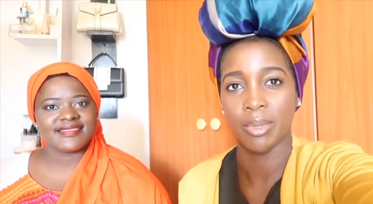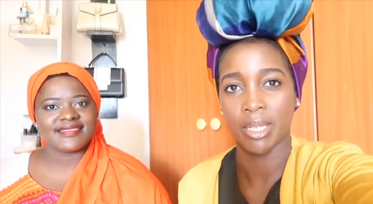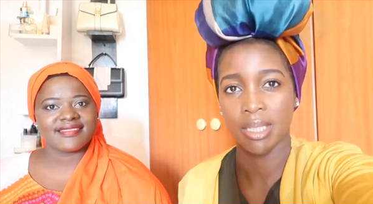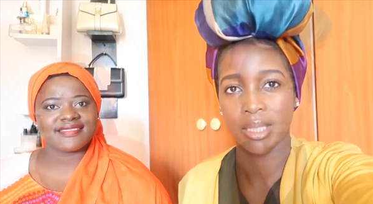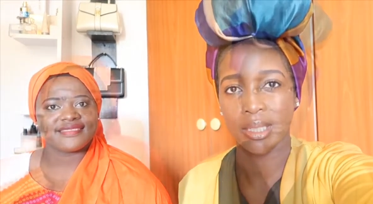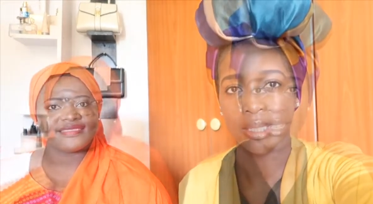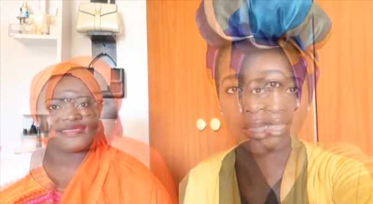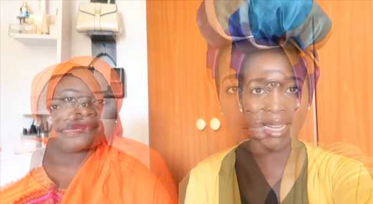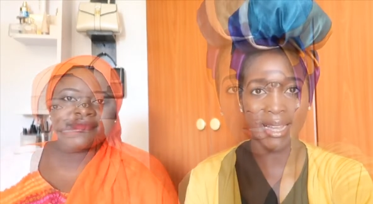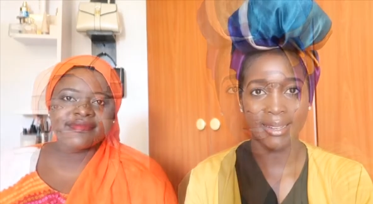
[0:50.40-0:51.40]
Speaker 1: Best
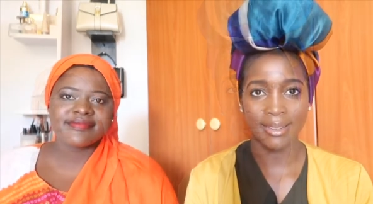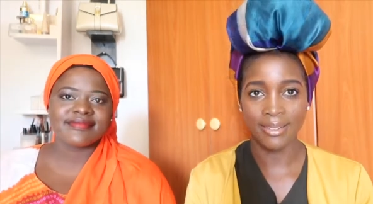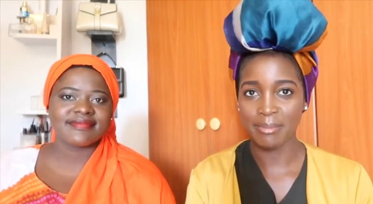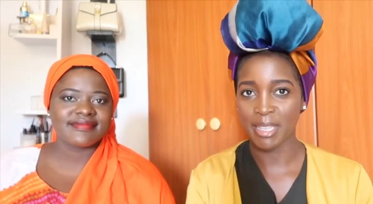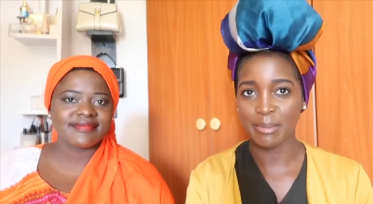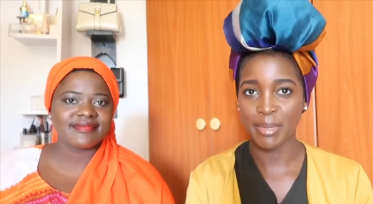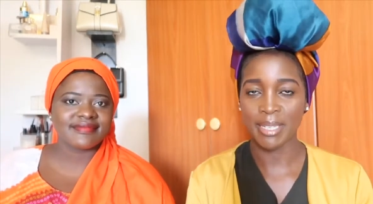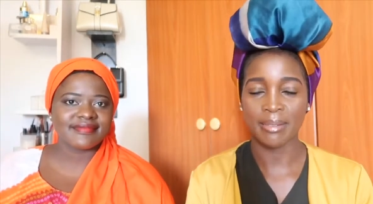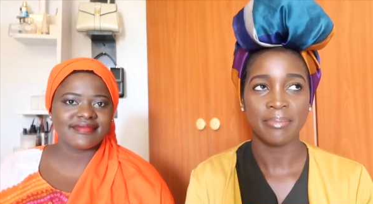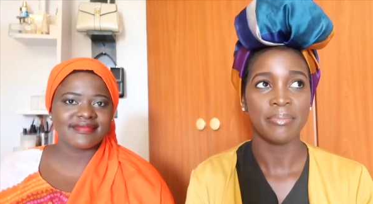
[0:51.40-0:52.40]
friend tag. Oh, much
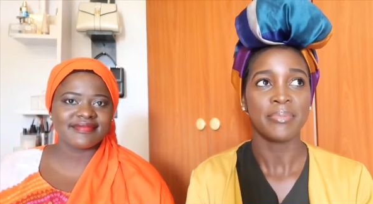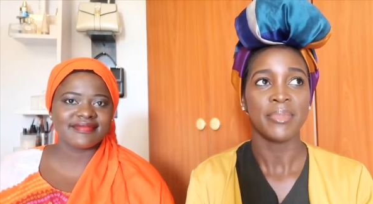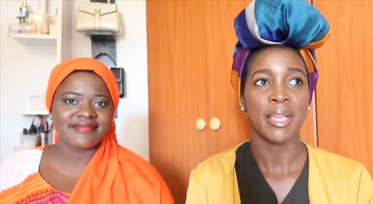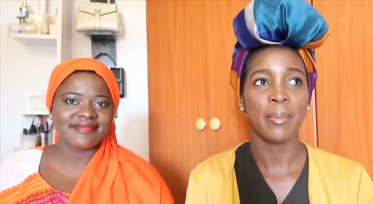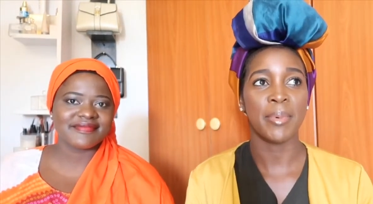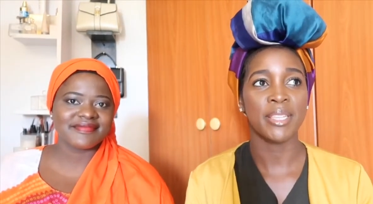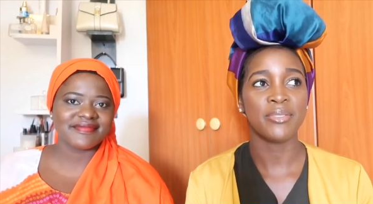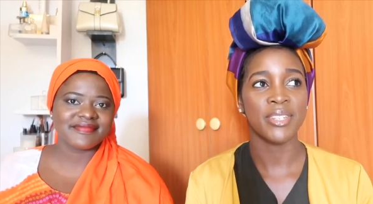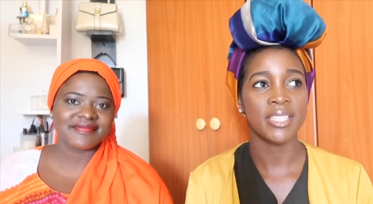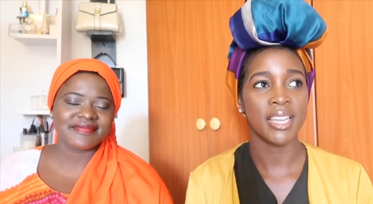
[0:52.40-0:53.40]
better. A
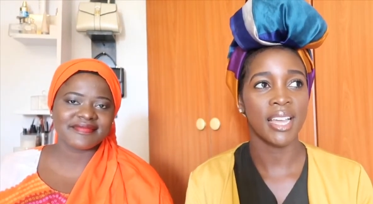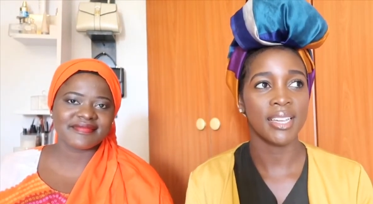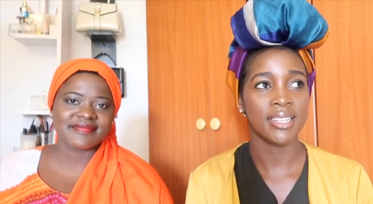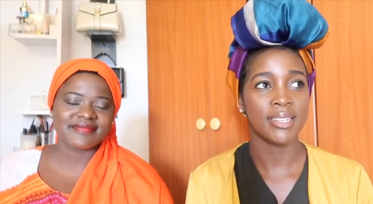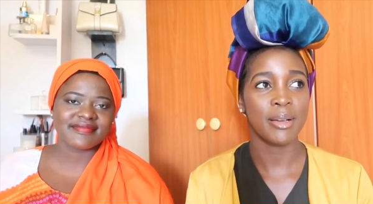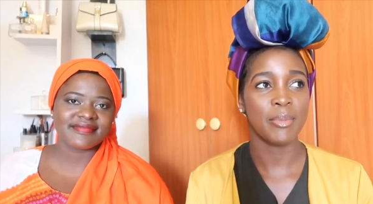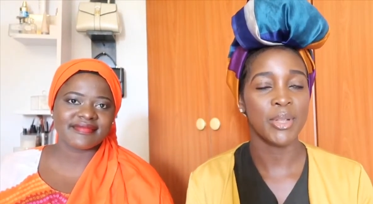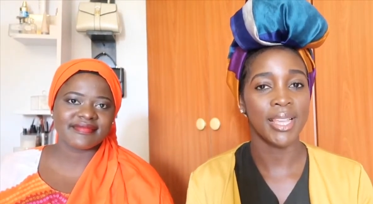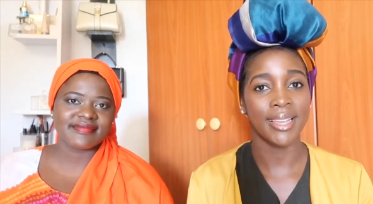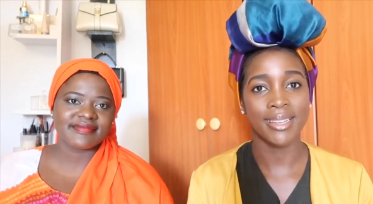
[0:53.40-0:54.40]
best friend tag,
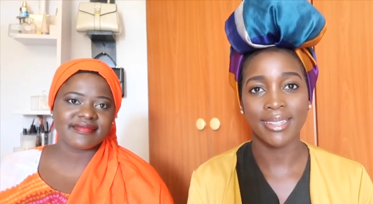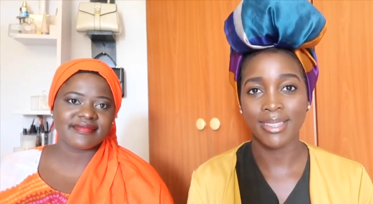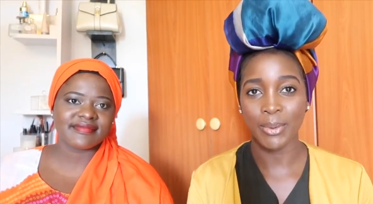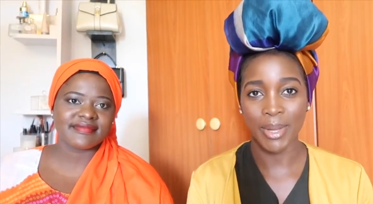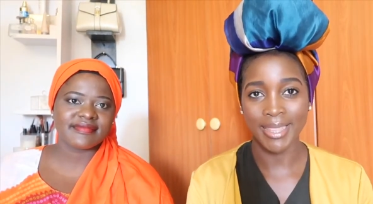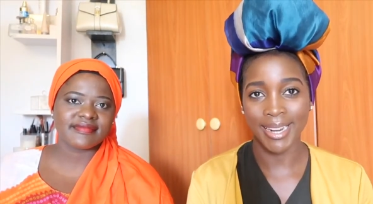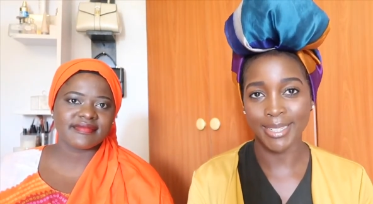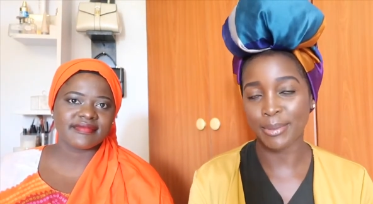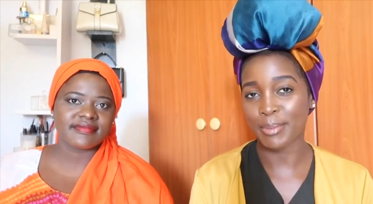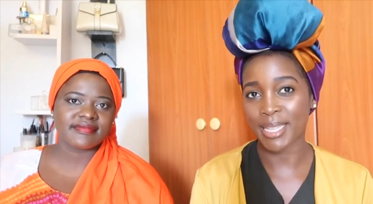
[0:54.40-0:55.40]
more like the one that I
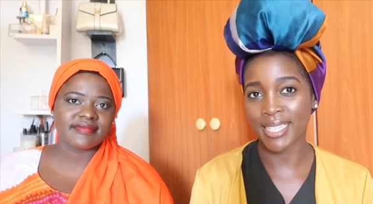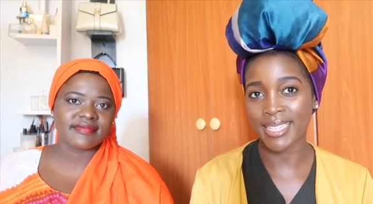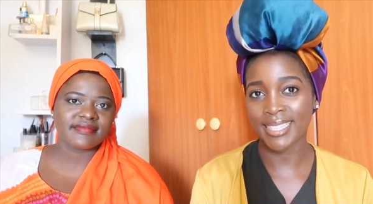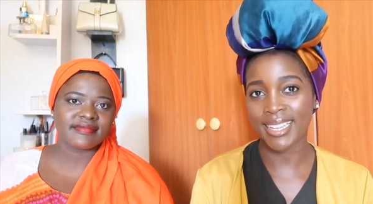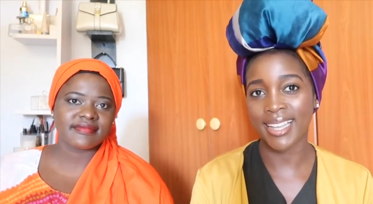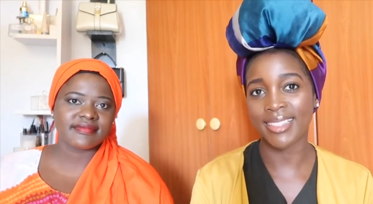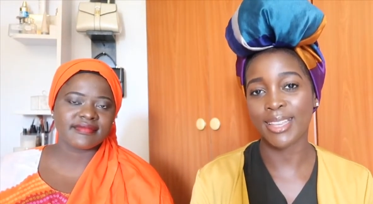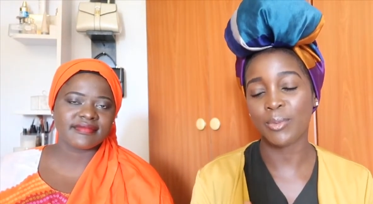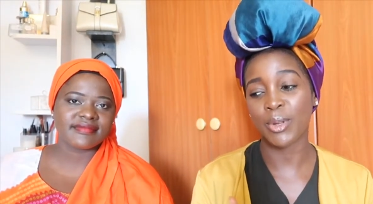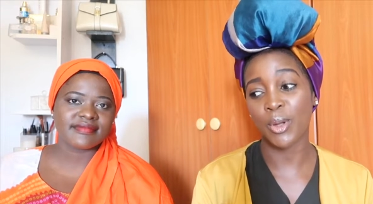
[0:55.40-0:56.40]
did with my sister, and
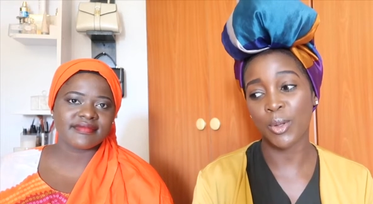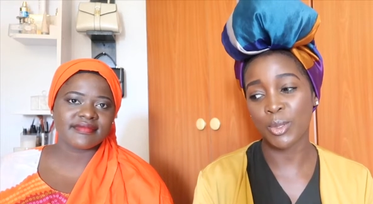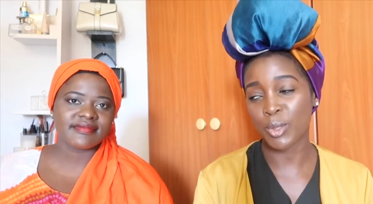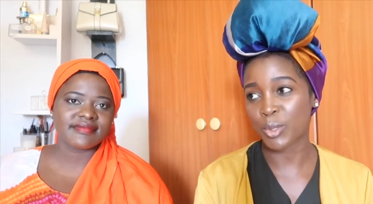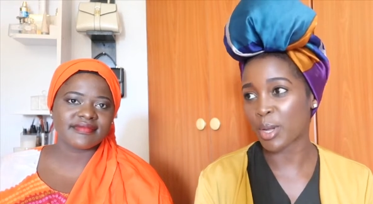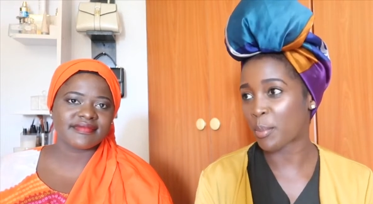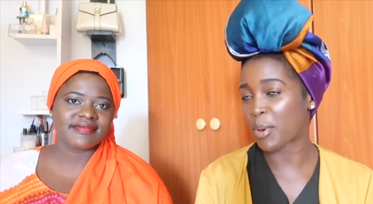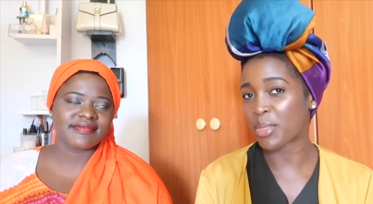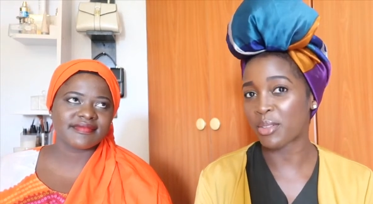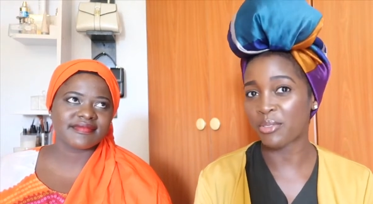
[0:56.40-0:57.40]
then we also talk
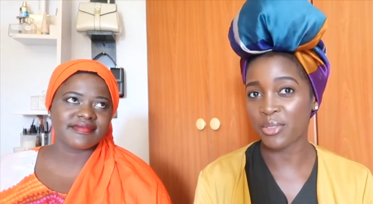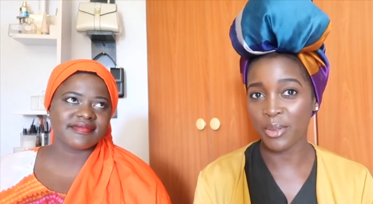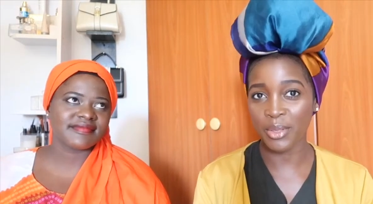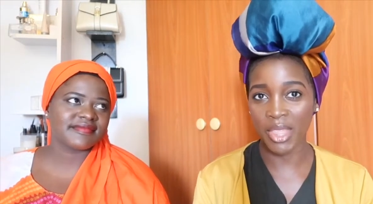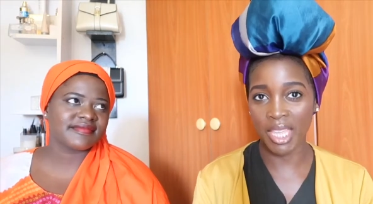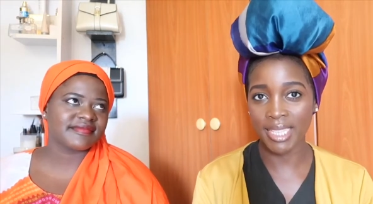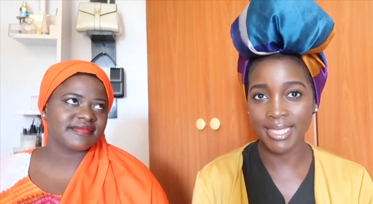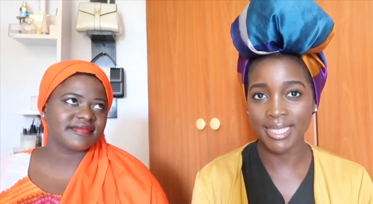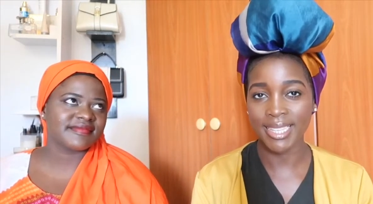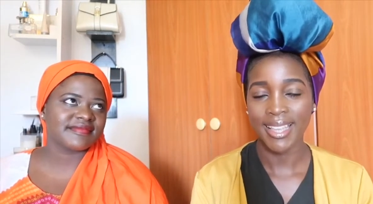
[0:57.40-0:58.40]
about the few
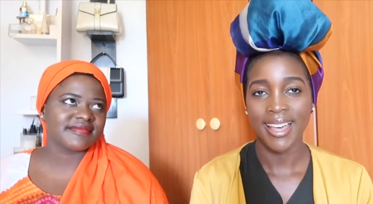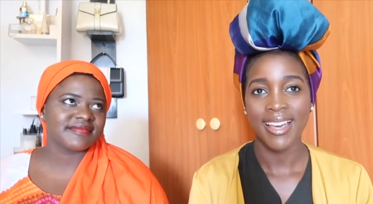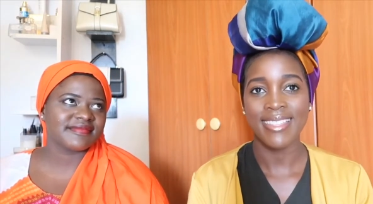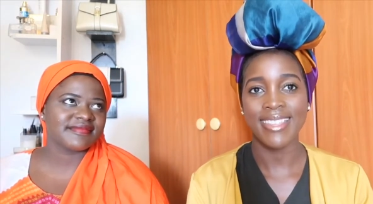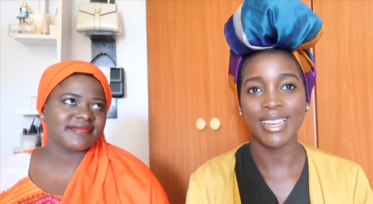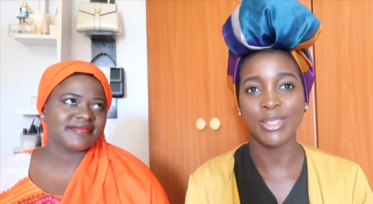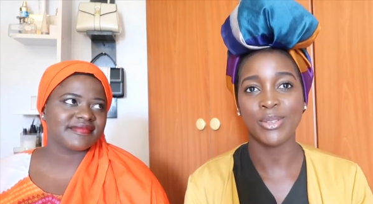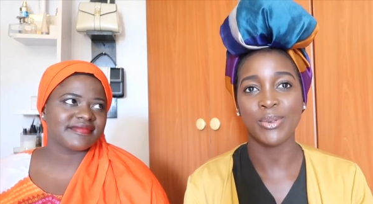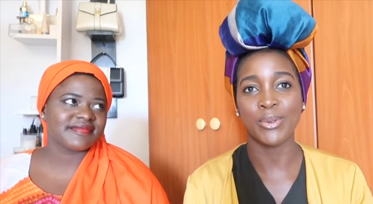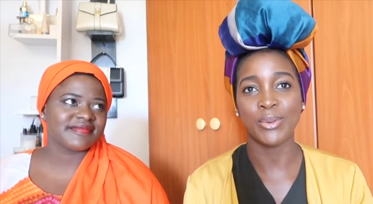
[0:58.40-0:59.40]
things
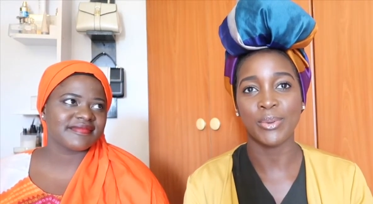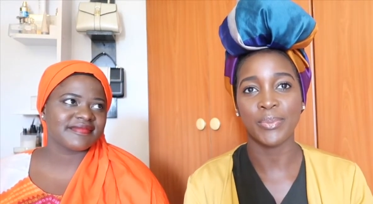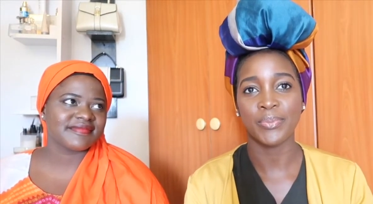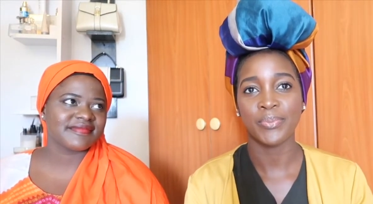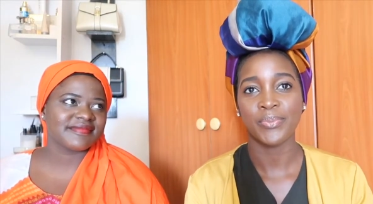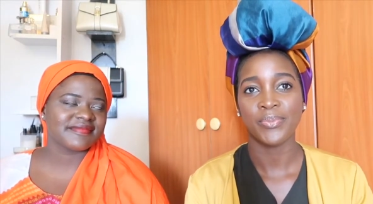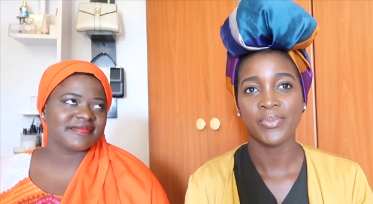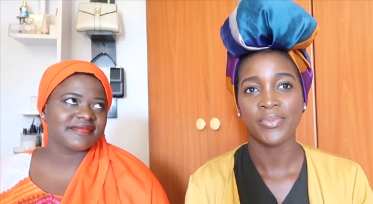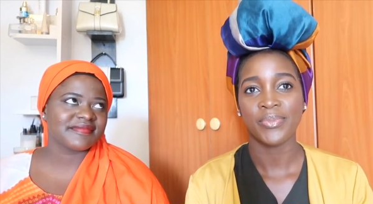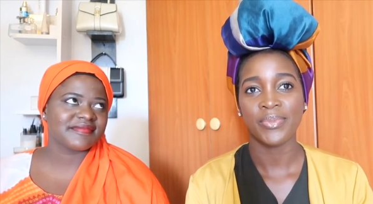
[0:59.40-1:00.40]
that you
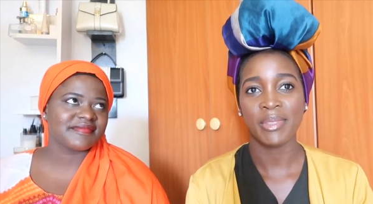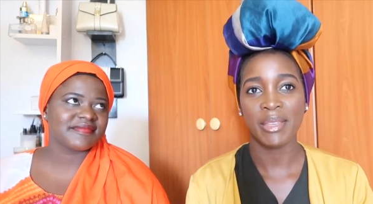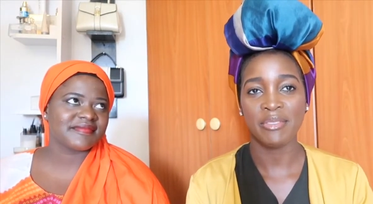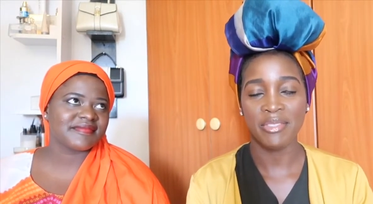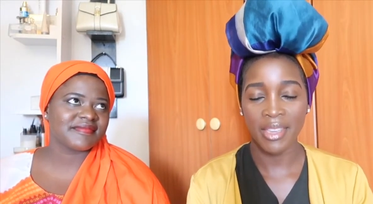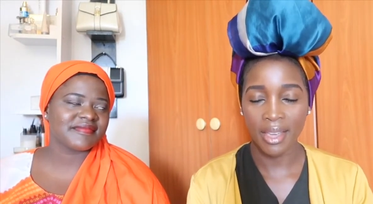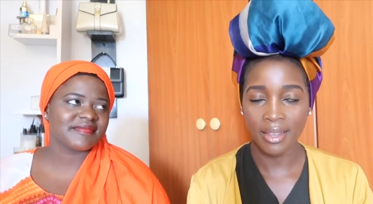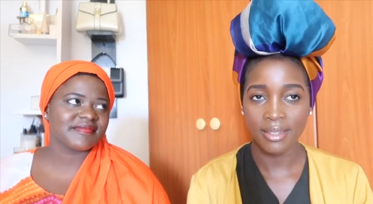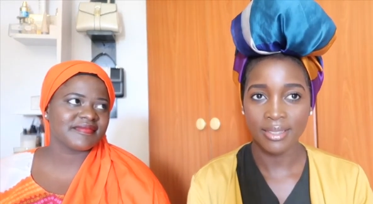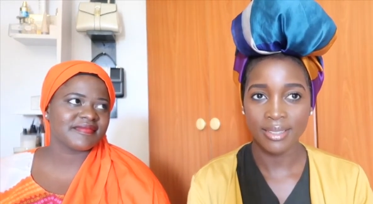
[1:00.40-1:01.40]
fear,